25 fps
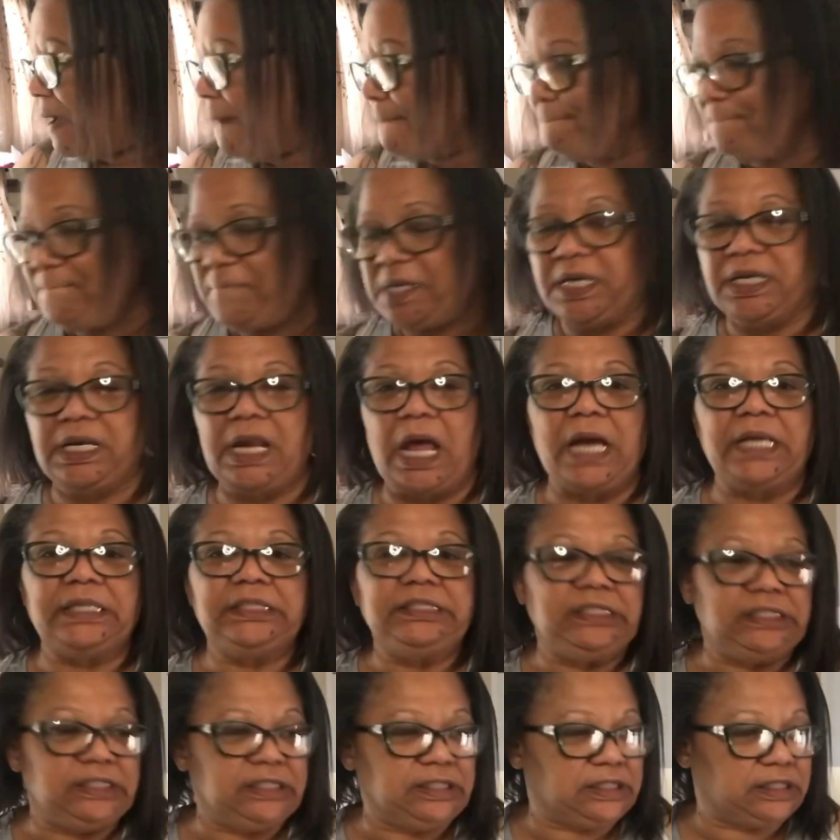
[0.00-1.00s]
But I
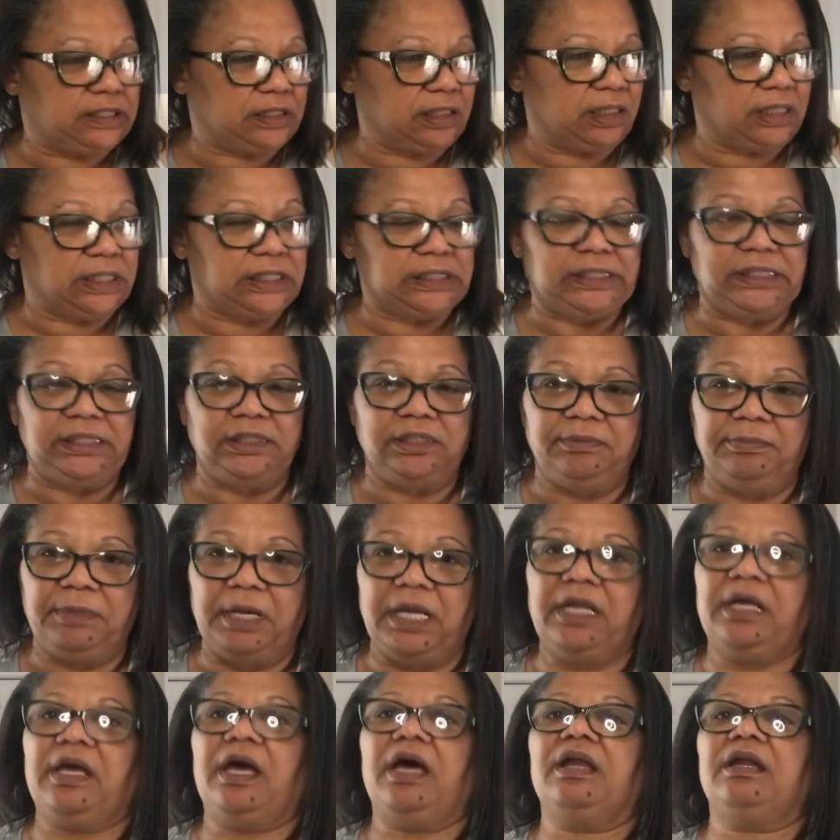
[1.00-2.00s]
just,
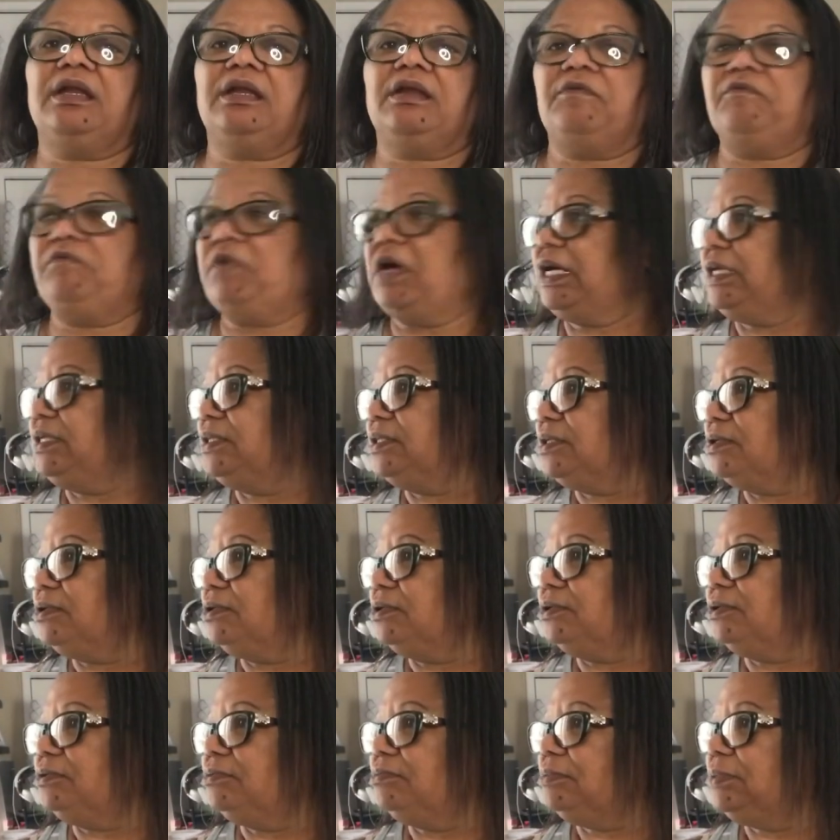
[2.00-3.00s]
anybody got an advice
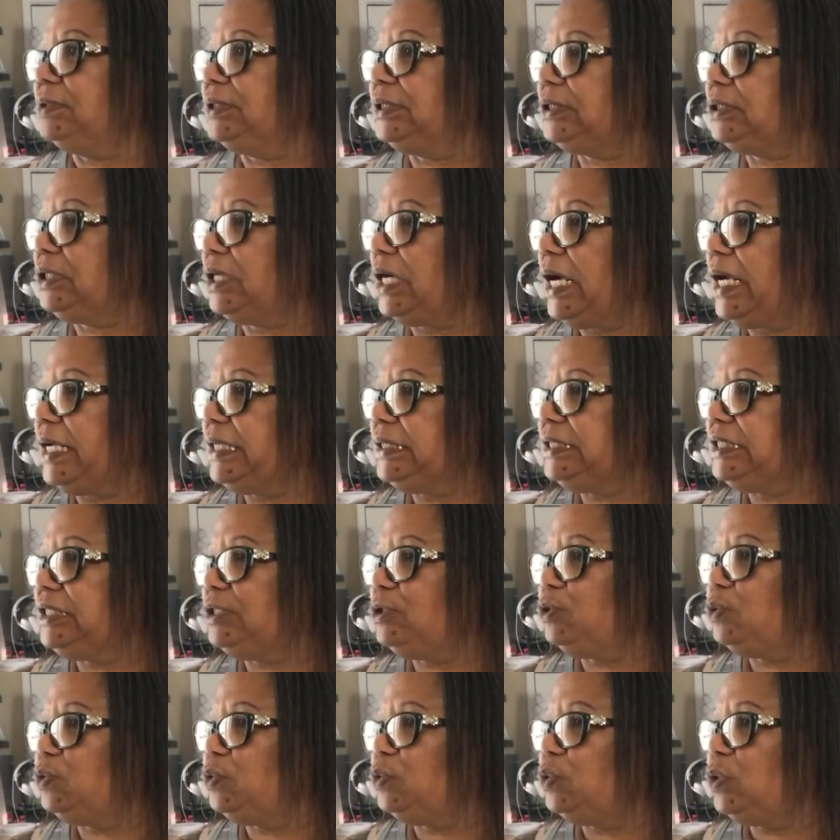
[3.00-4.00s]
on trying
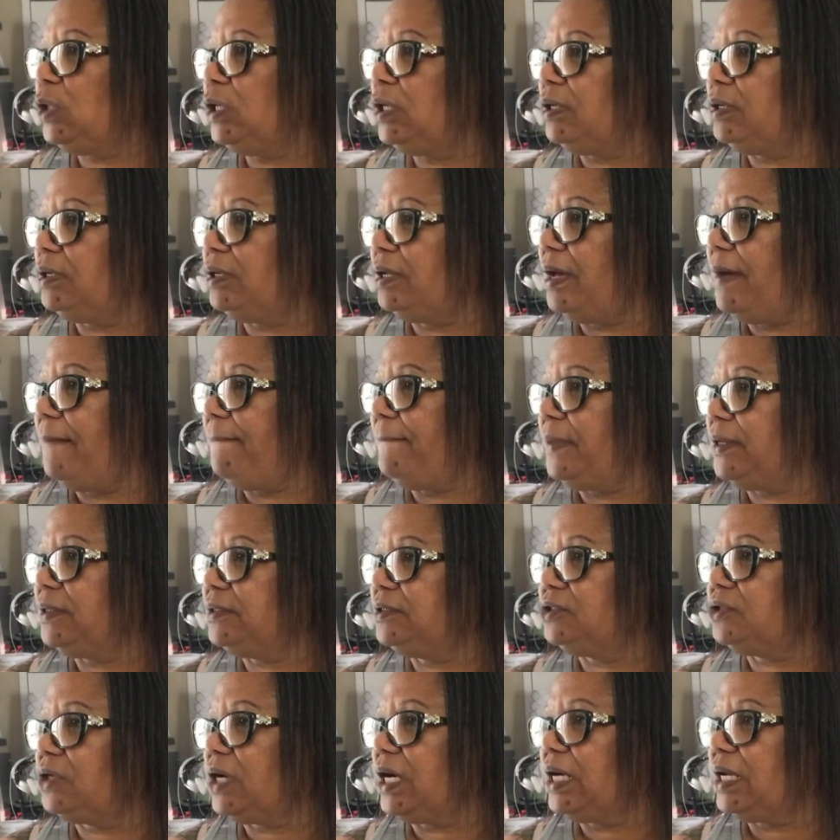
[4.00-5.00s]
to
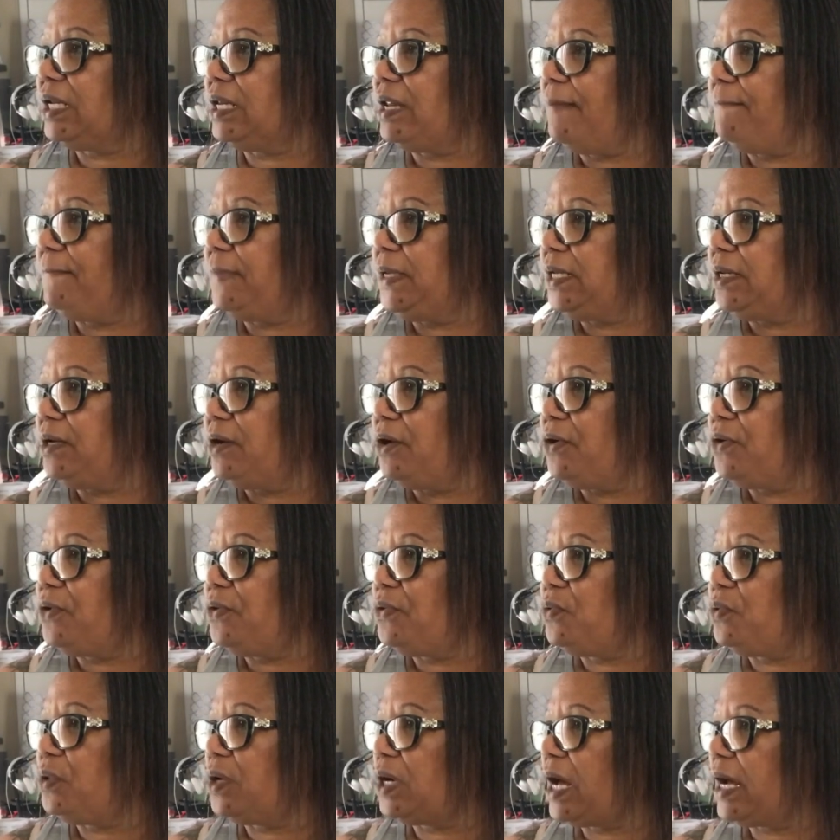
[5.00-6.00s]
let me know
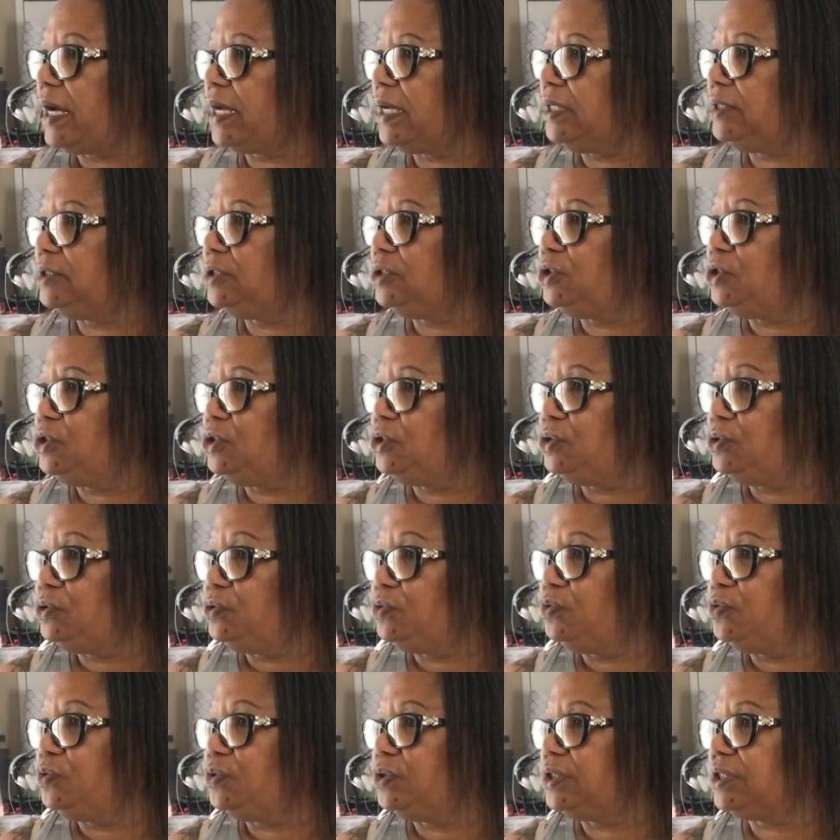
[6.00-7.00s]
what I can
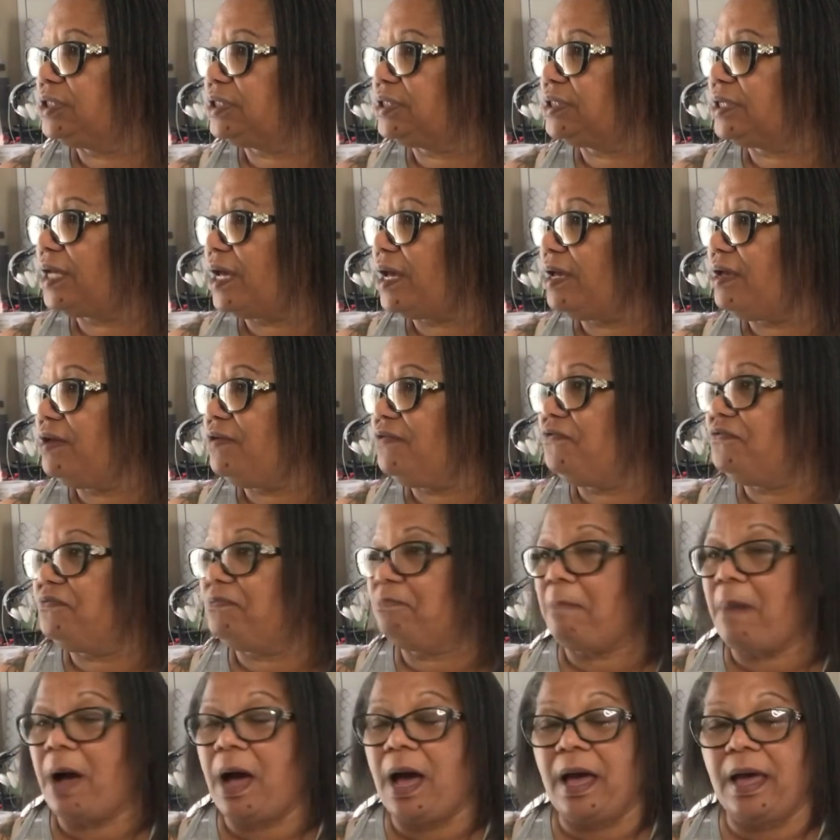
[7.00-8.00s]
do to save
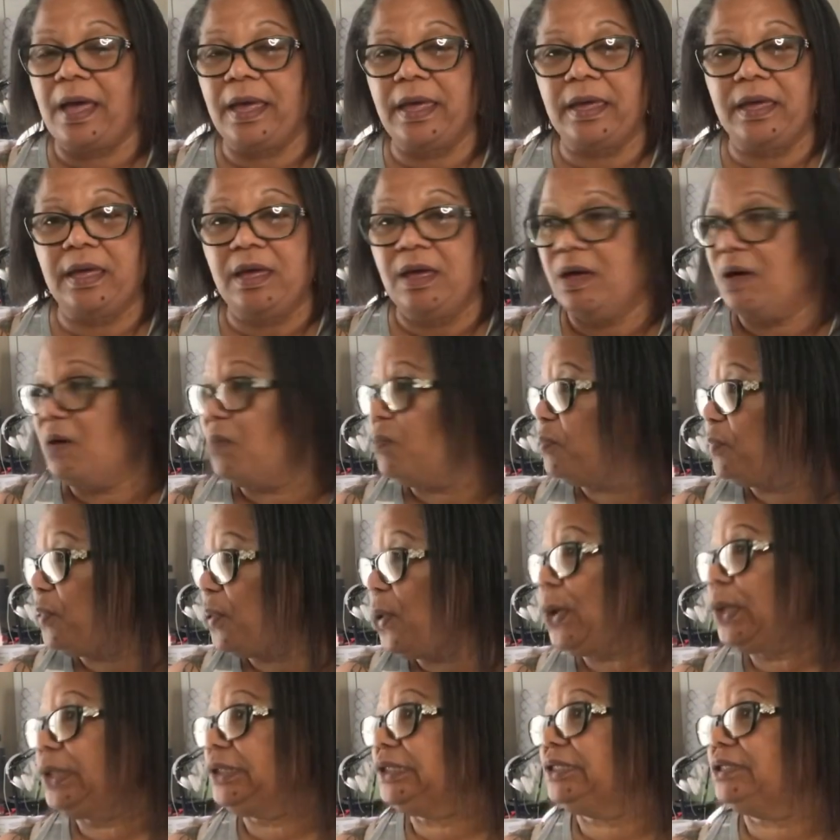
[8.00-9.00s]
my
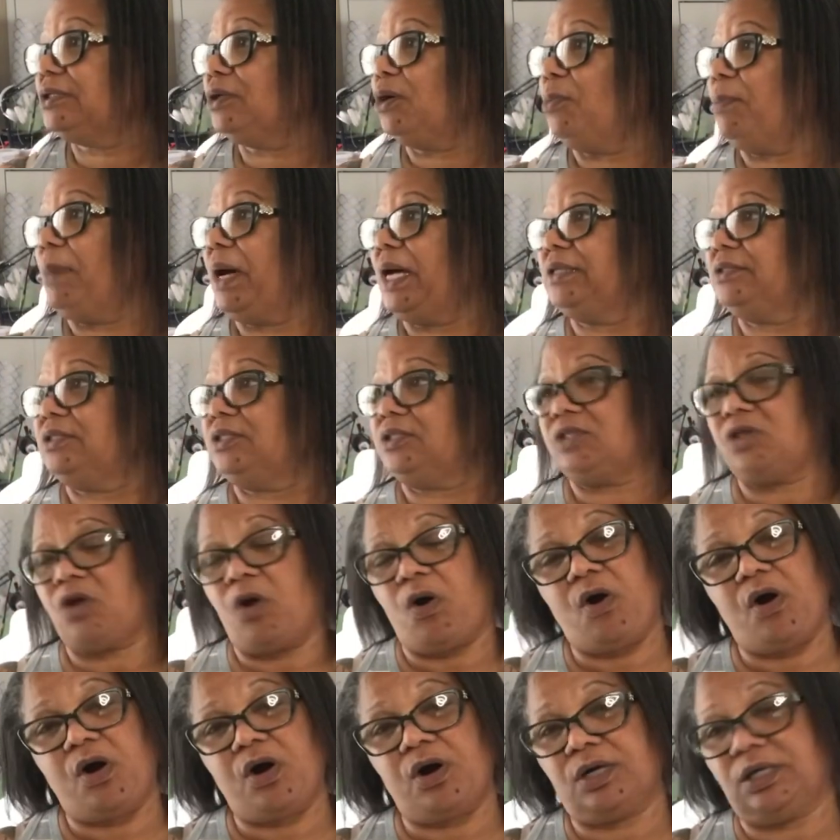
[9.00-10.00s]
points on my
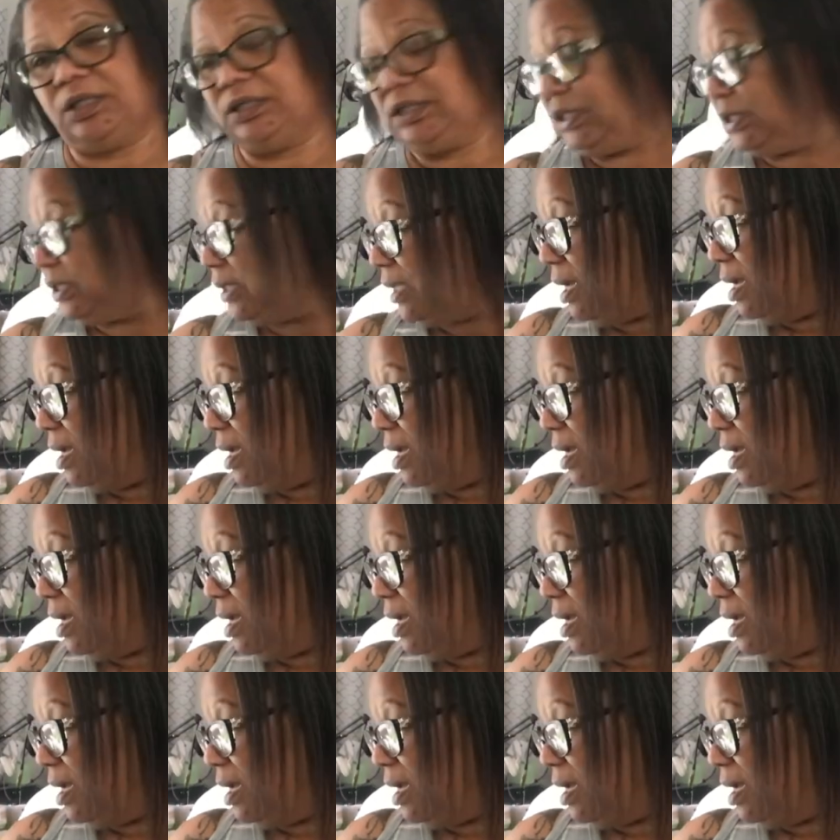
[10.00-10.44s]
stars.